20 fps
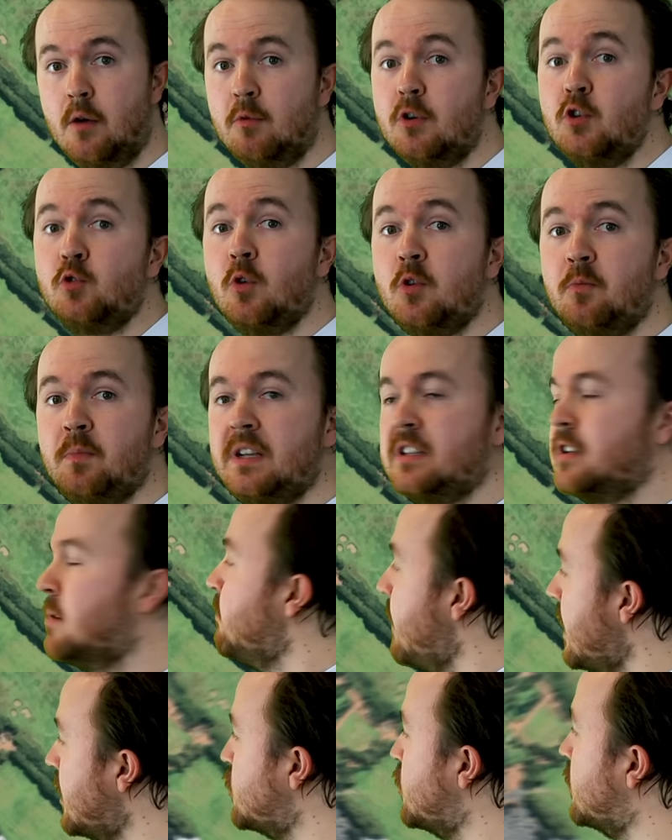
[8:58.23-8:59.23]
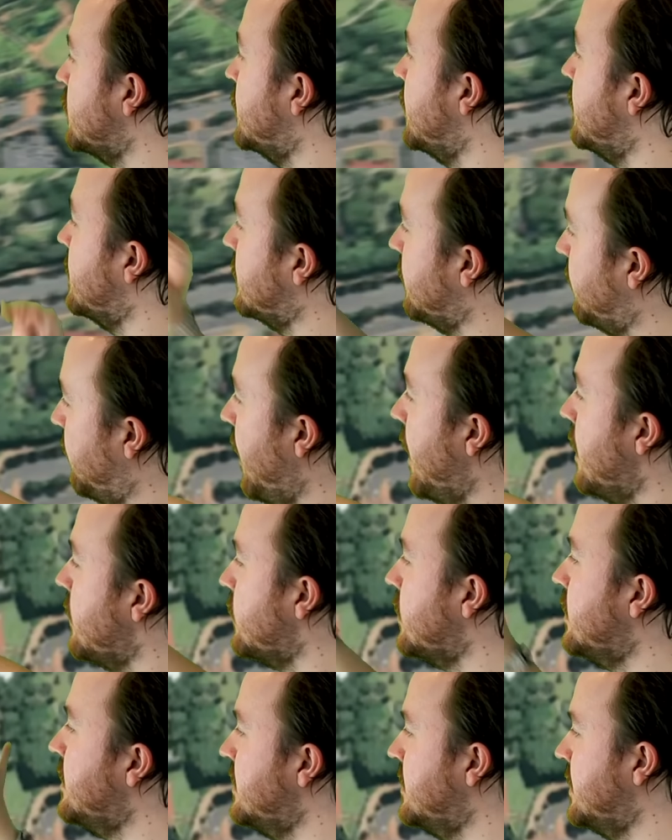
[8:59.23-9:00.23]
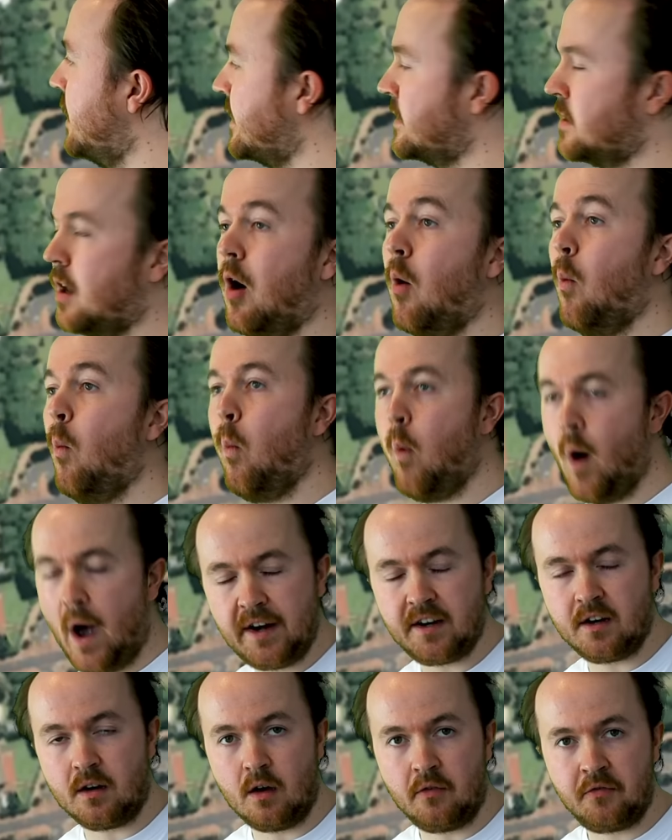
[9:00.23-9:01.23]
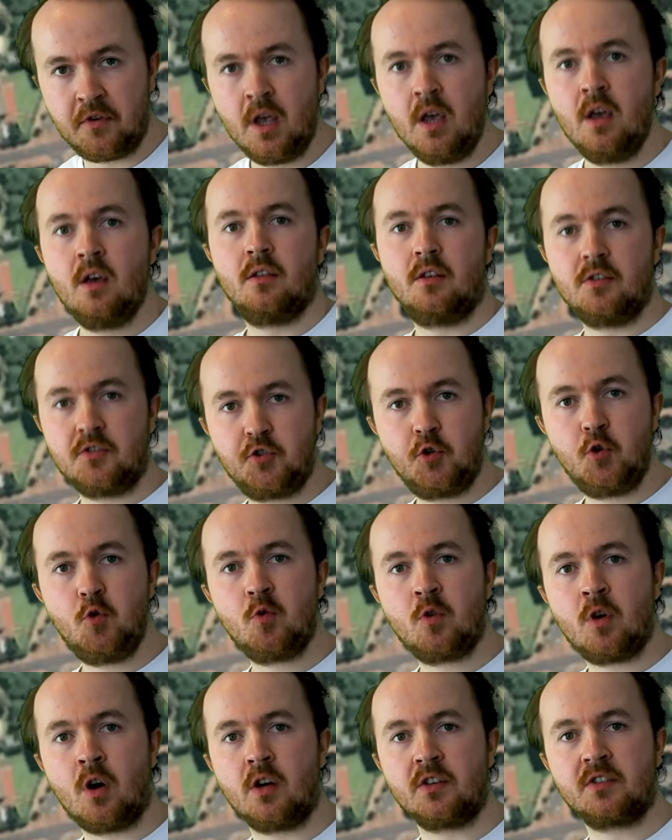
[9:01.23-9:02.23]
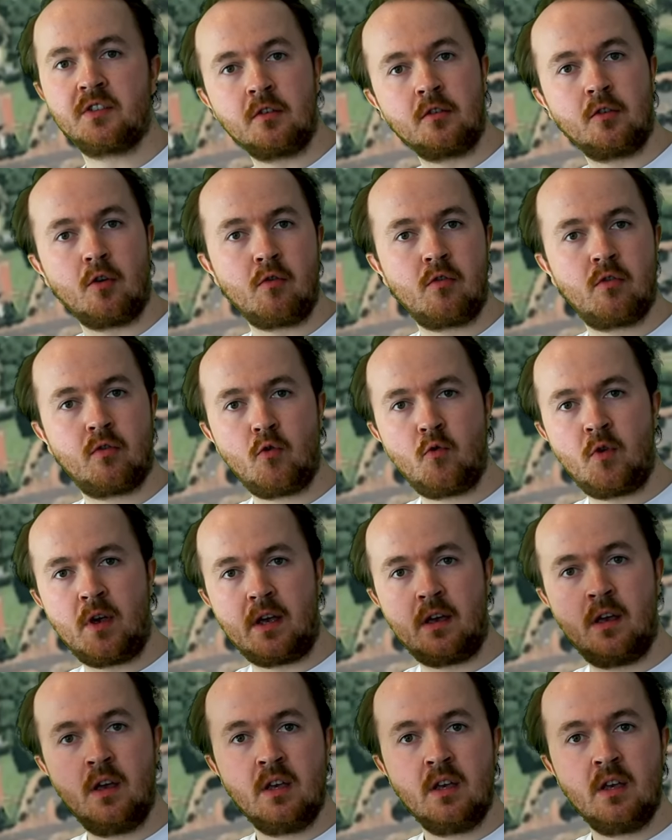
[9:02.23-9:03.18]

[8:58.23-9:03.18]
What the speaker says: which would be to make sure turns 5 and 6 are wide enough that 2 cars can go through here